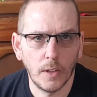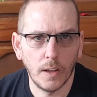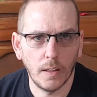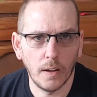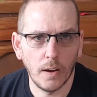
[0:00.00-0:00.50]

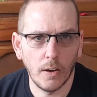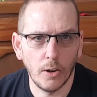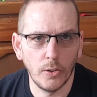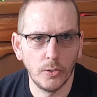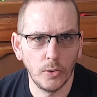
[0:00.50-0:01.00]
Hey there,
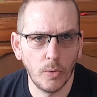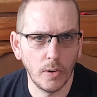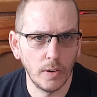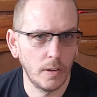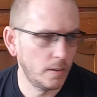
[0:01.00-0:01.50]
YouTube
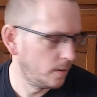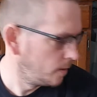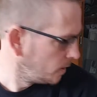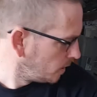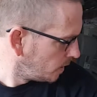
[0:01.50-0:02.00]
world.
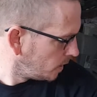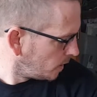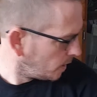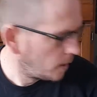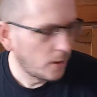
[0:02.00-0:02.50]

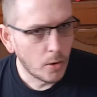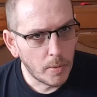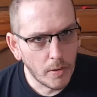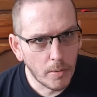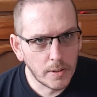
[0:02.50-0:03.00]
Hope
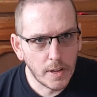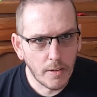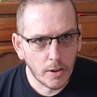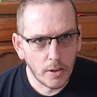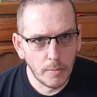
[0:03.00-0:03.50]
everybody's
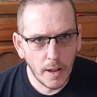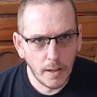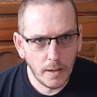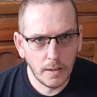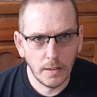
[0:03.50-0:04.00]
having a good
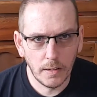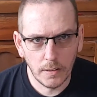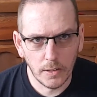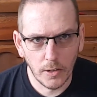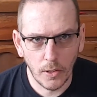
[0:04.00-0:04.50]
day.
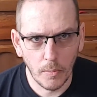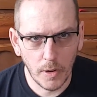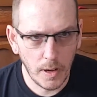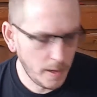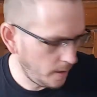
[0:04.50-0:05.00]
It's another
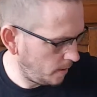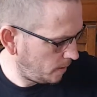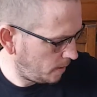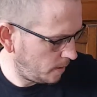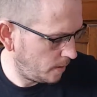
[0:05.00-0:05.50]
Monday,
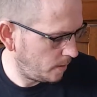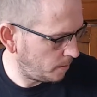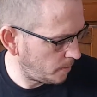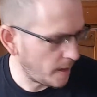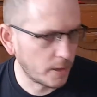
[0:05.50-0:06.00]

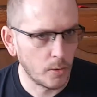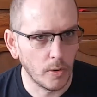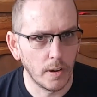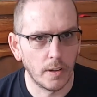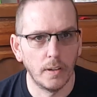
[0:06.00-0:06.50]
back to
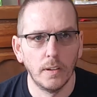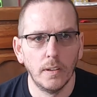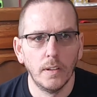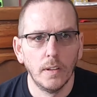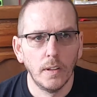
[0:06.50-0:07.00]
work
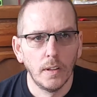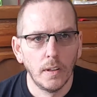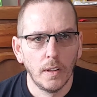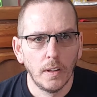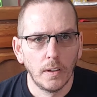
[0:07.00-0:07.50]

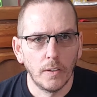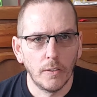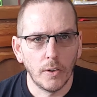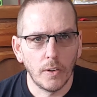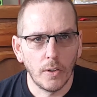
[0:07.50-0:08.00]

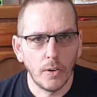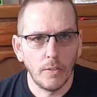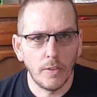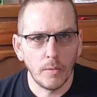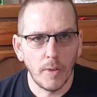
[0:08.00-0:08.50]
for another
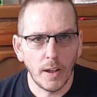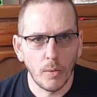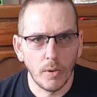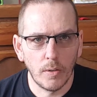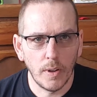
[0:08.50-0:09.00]
fun pack
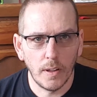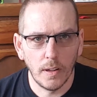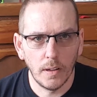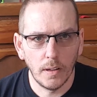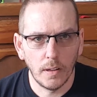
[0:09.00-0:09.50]
work week.
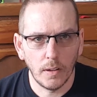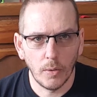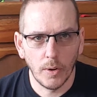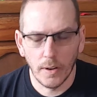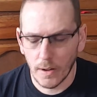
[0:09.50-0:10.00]

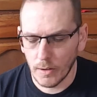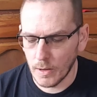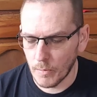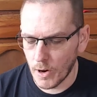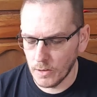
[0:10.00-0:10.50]
We are now into
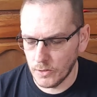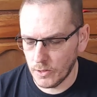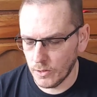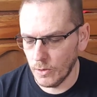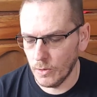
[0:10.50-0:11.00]
March,
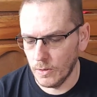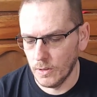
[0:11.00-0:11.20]
so